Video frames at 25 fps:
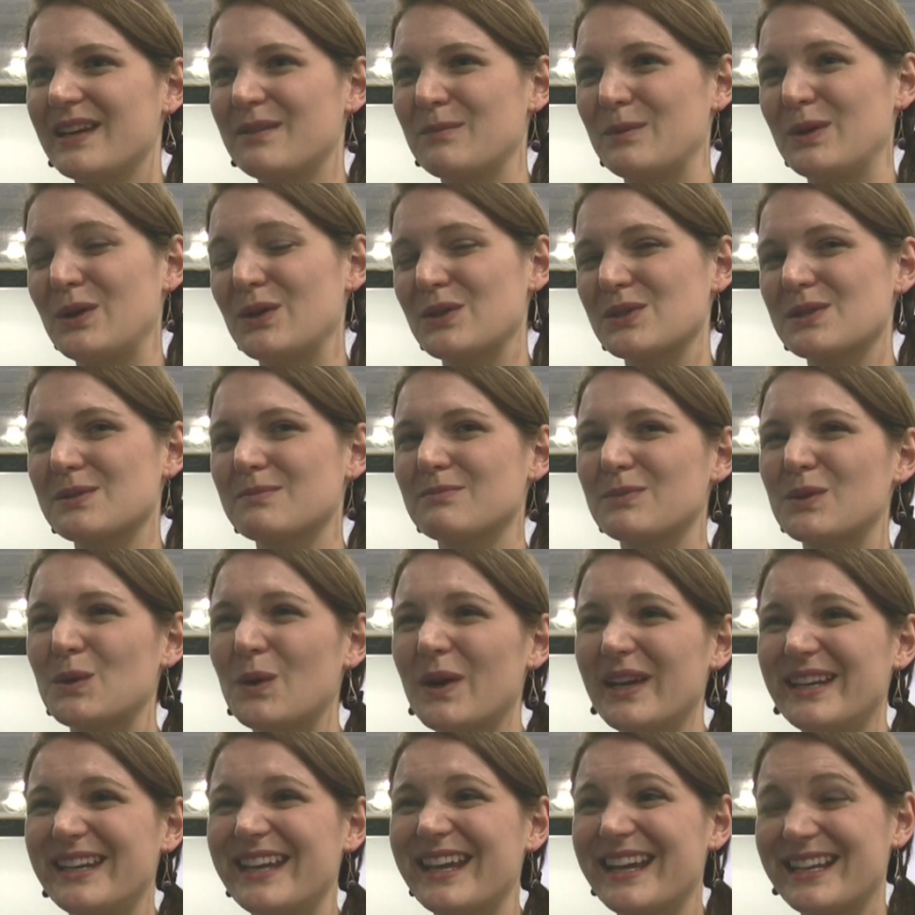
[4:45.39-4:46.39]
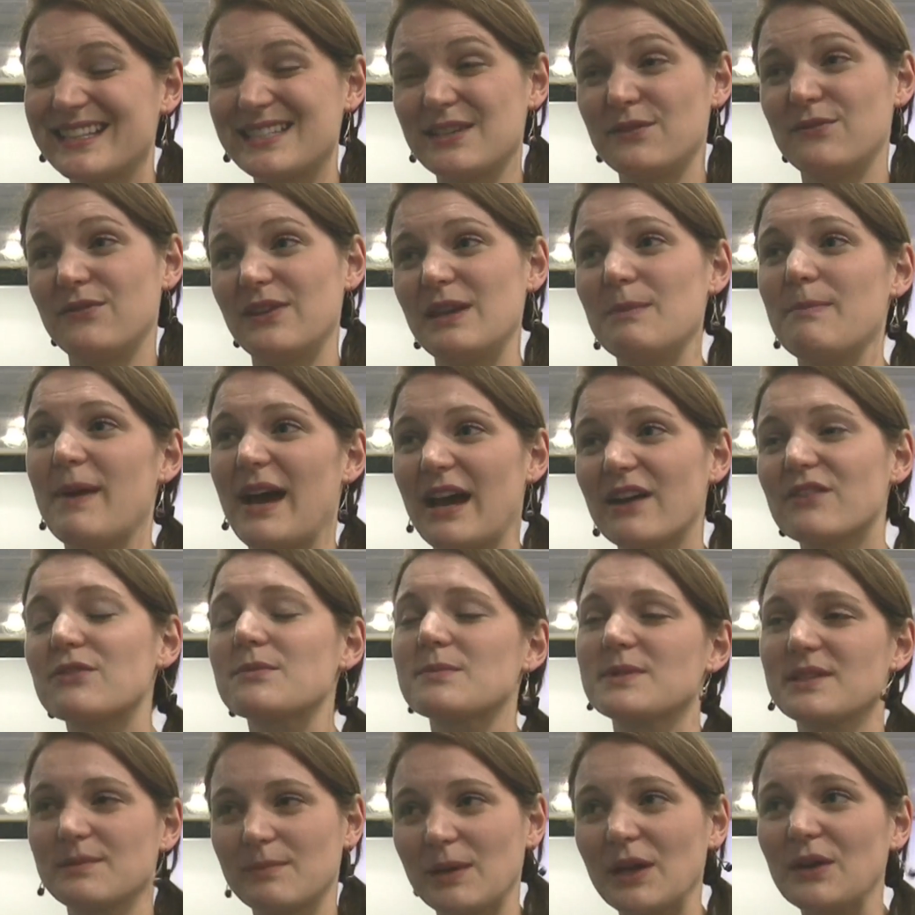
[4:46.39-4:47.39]
and we got some quite negative feedback
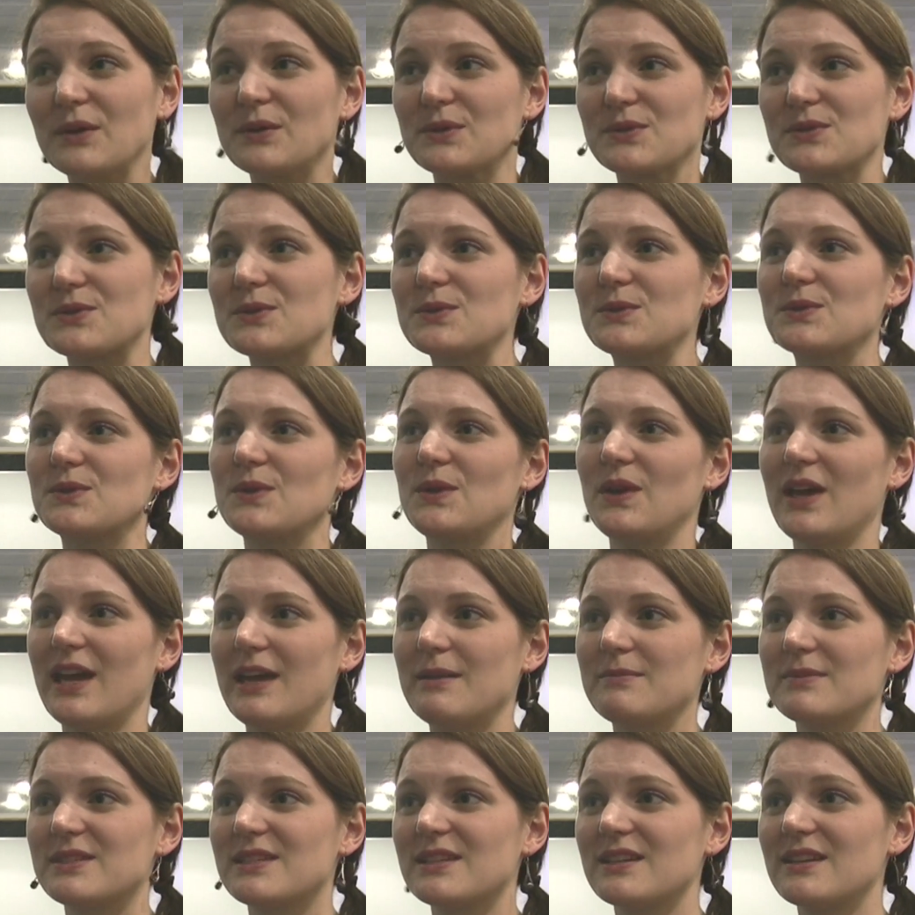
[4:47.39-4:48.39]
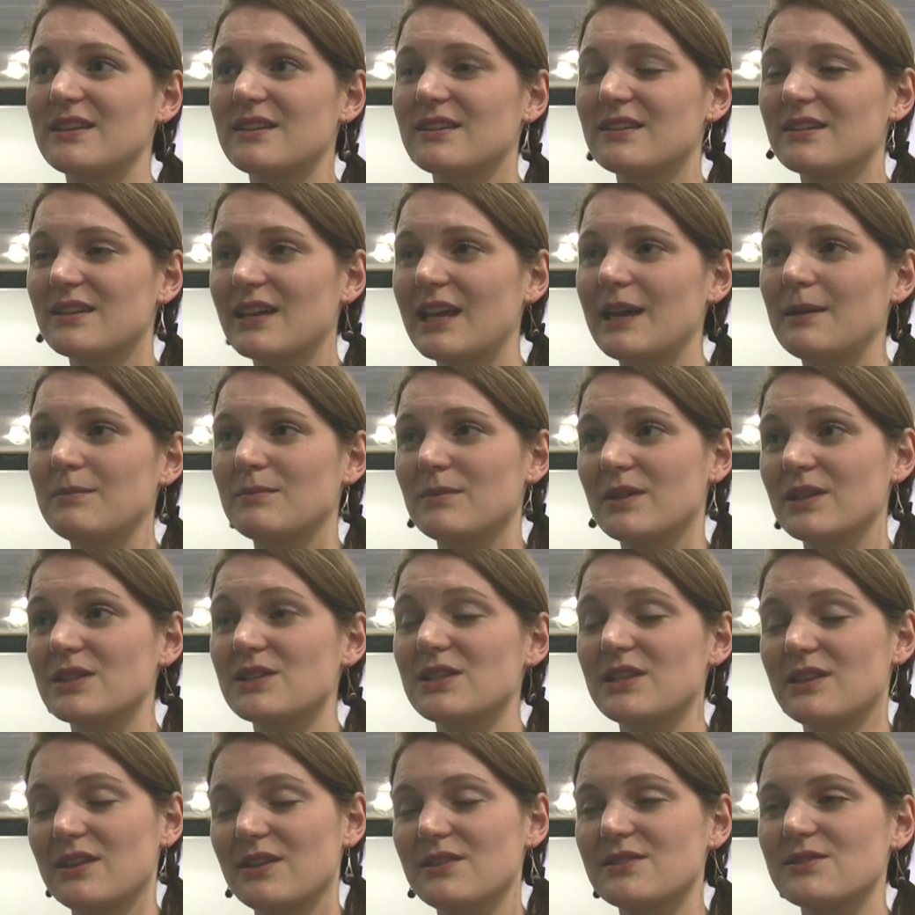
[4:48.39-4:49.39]
from some local schools who came to came
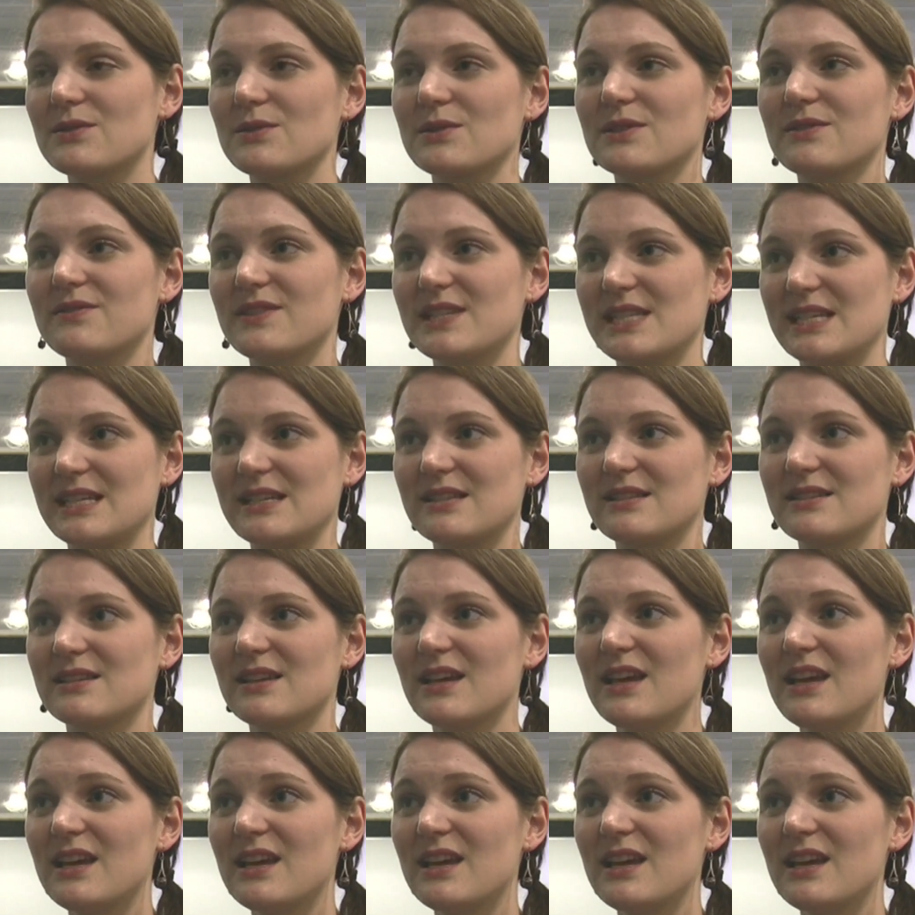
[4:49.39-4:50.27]
and did those sorts of visits